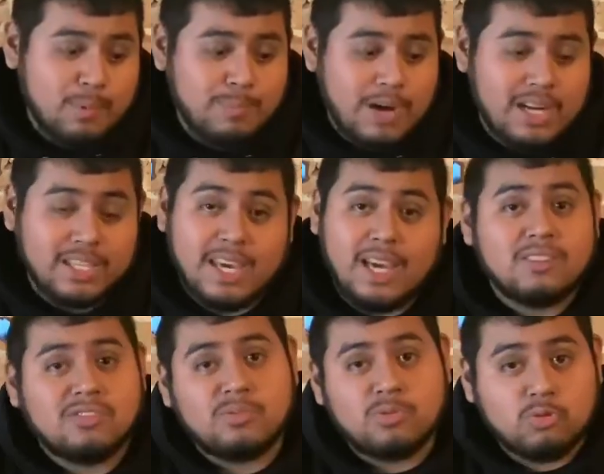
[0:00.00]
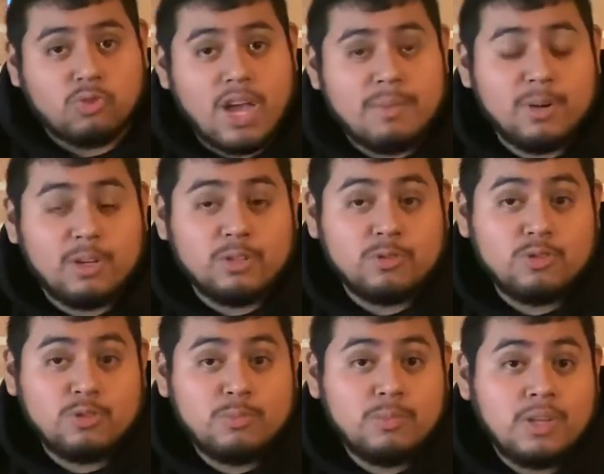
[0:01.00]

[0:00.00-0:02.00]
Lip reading: Podcasts, subscribe on YouTube,